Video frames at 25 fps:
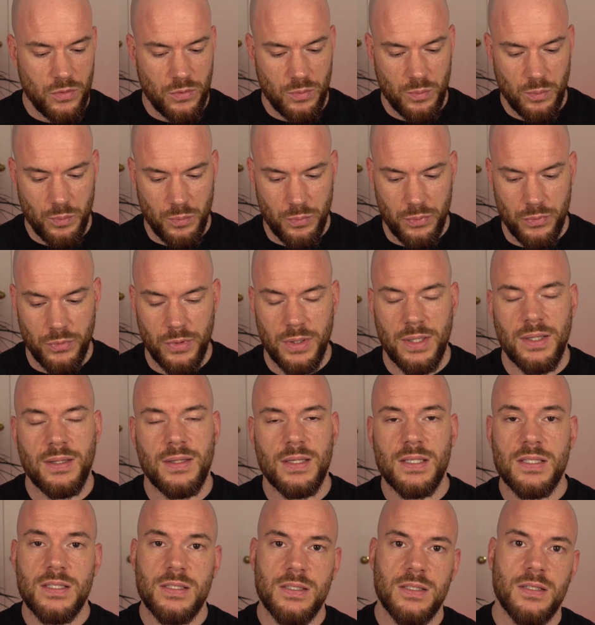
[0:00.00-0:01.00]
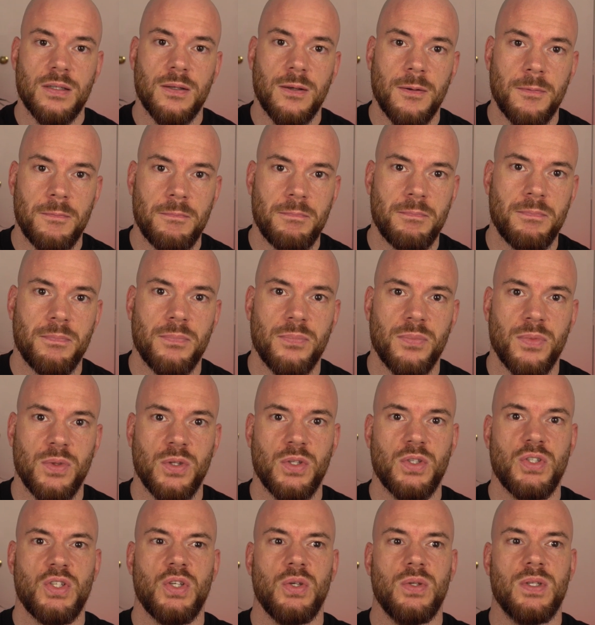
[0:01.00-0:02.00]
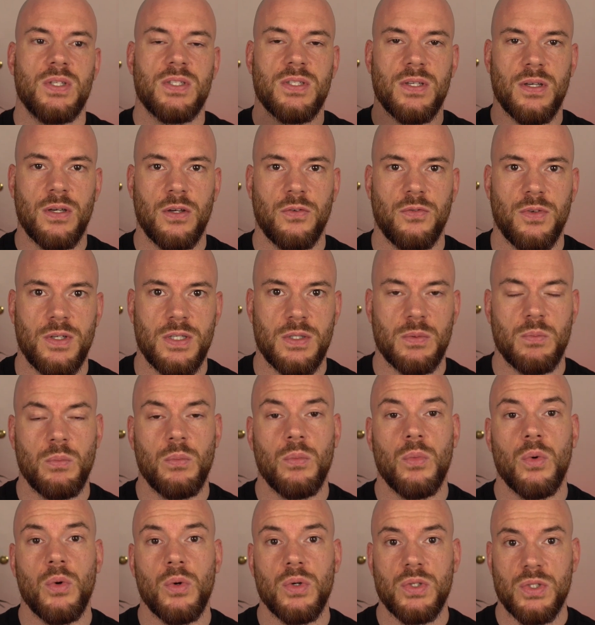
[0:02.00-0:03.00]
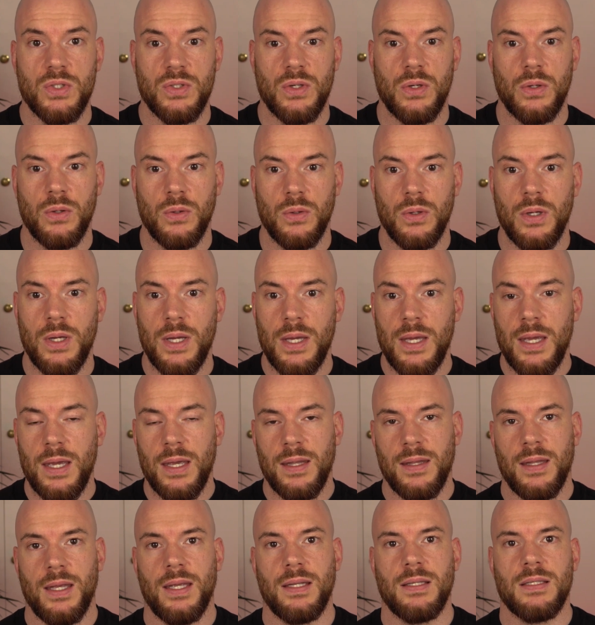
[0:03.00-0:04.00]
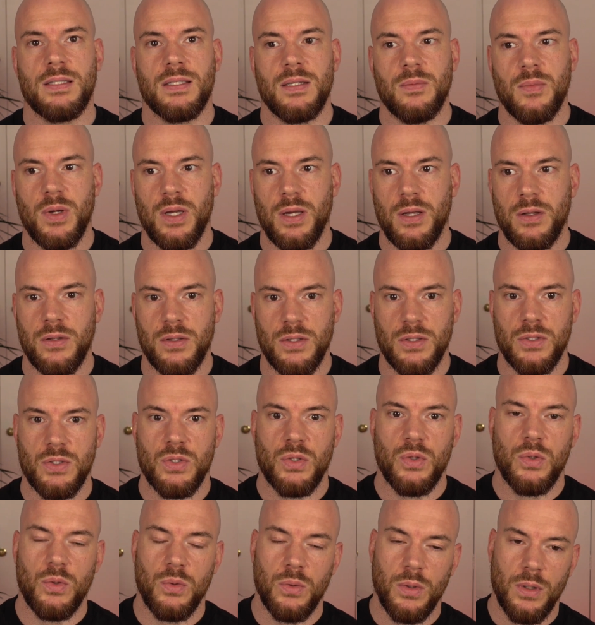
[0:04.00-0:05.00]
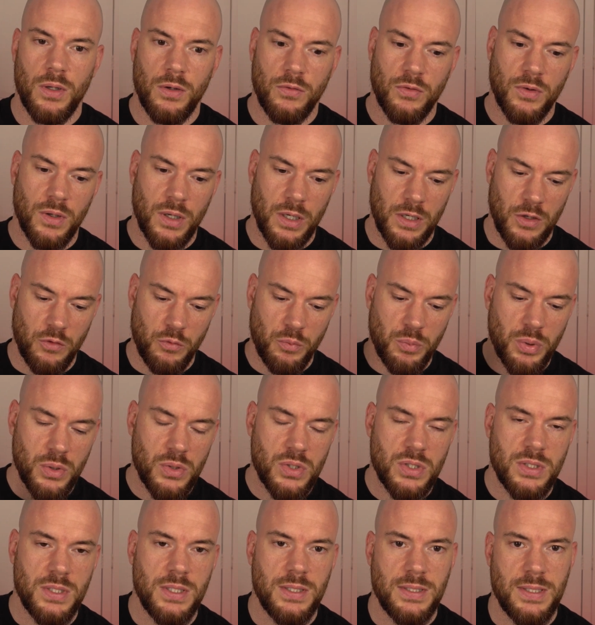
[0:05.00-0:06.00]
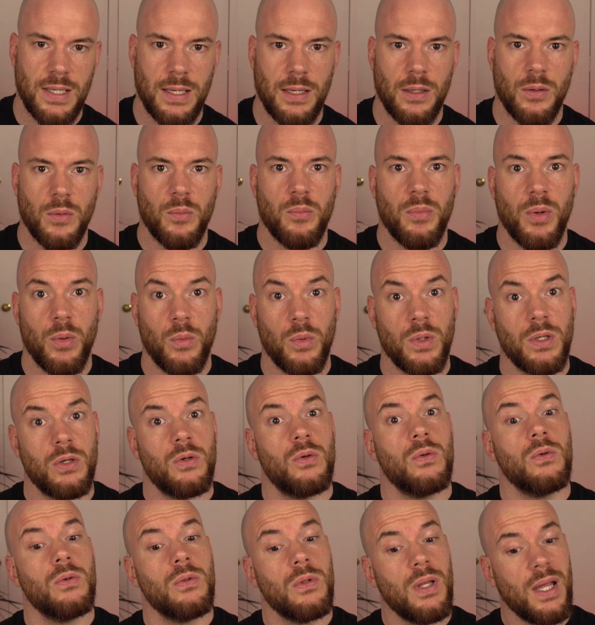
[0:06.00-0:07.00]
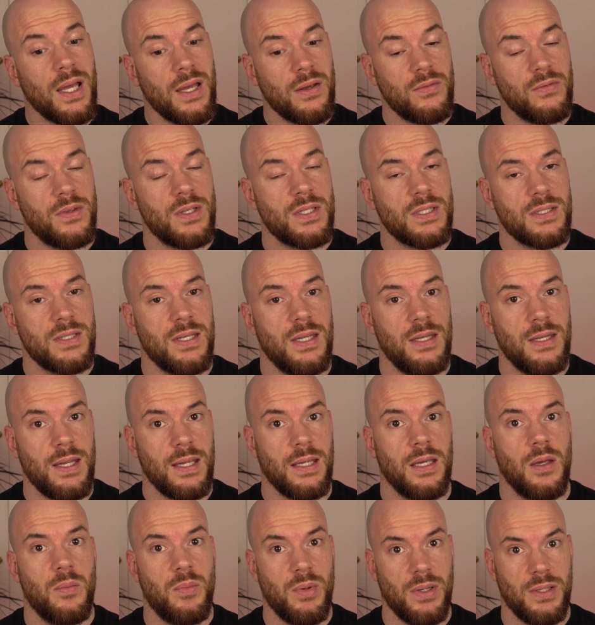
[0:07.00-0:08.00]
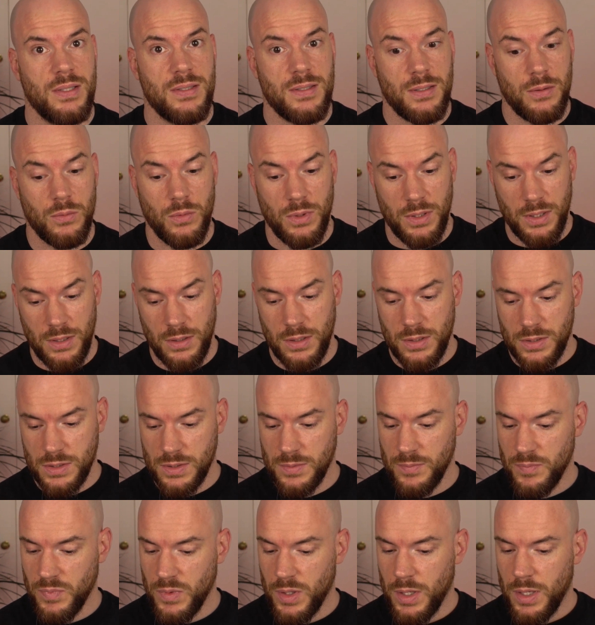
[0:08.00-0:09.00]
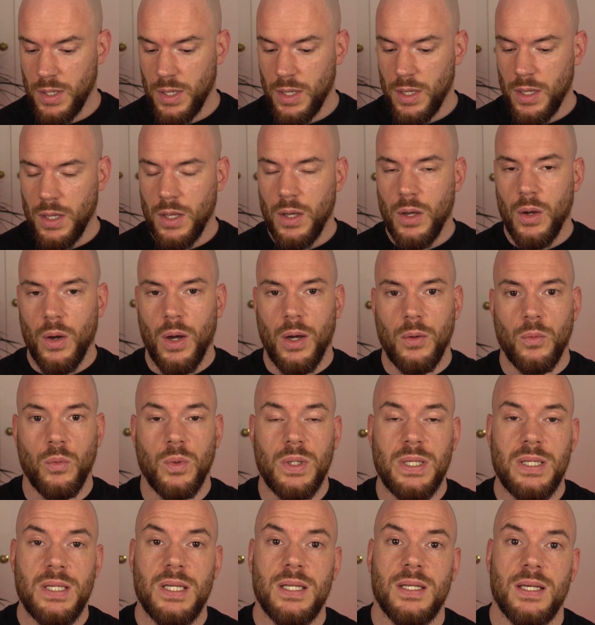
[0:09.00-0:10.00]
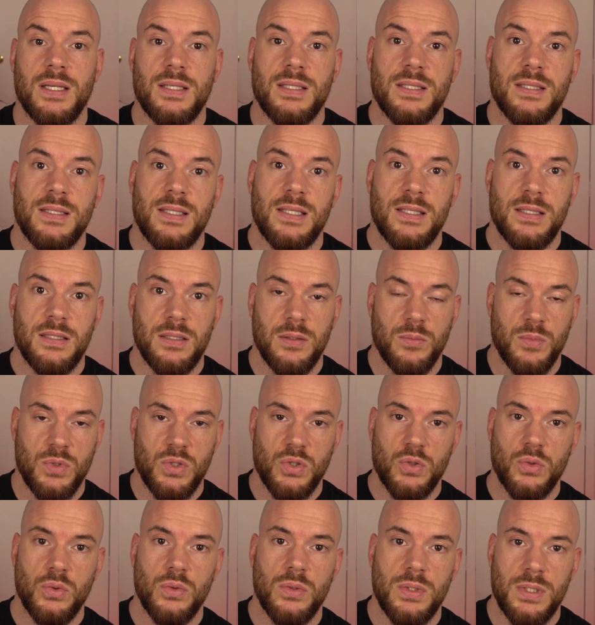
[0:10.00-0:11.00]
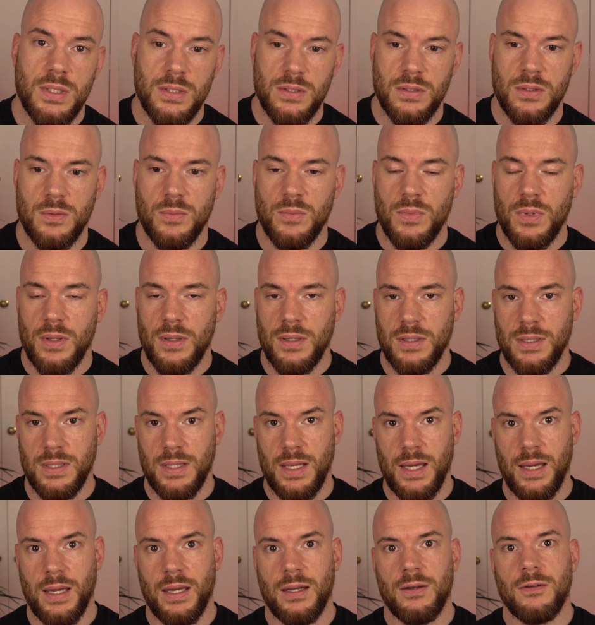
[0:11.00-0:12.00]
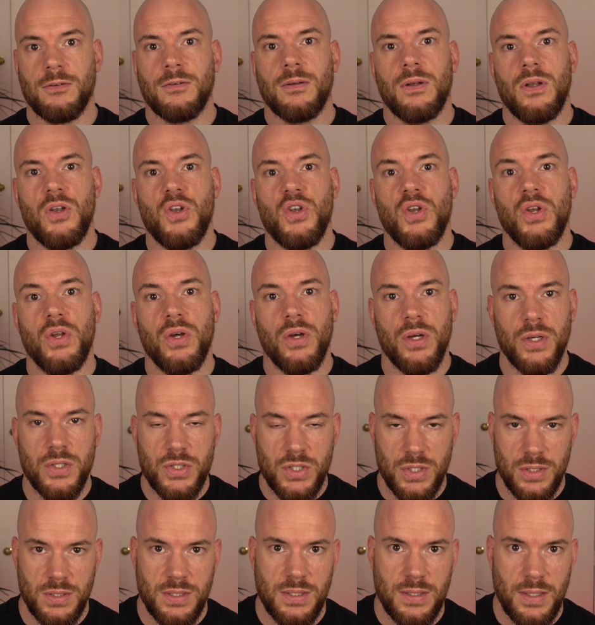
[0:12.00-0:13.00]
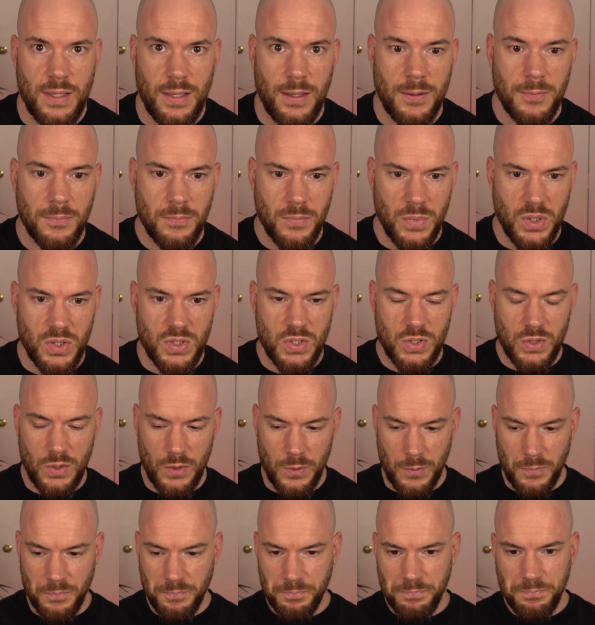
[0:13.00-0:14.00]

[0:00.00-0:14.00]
bring this to the surface more so than some others who have kind of pushed it down. But we all have this innate ability within us, and we need a system, a school system, that nurtures that. And so,